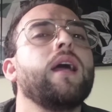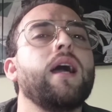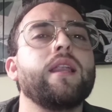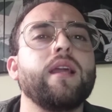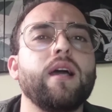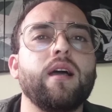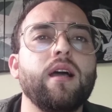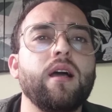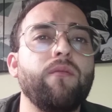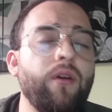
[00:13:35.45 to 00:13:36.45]
and
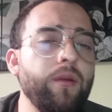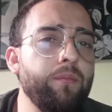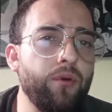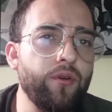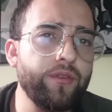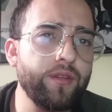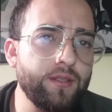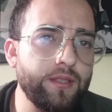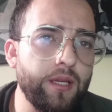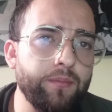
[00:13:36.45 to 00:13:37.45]
a very important
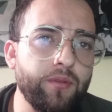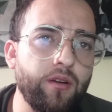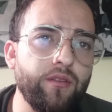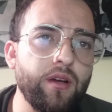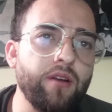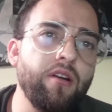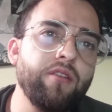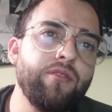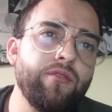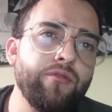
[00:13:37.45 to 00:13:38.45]
step of
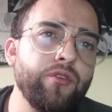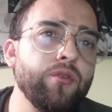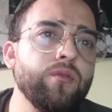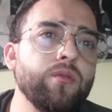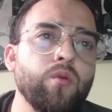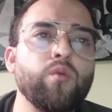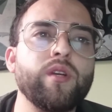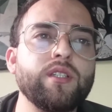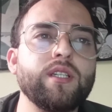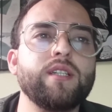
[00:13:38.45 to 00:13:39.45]
arrive of you,
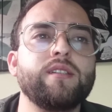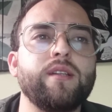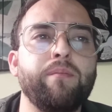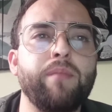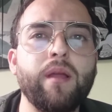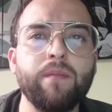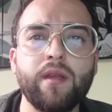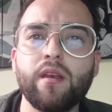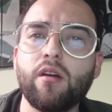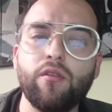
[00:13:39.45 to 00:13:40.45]
which is the
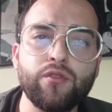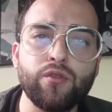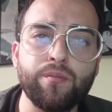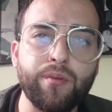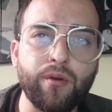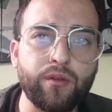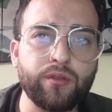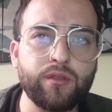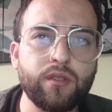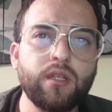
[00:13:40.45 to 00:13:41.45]
payment of your products.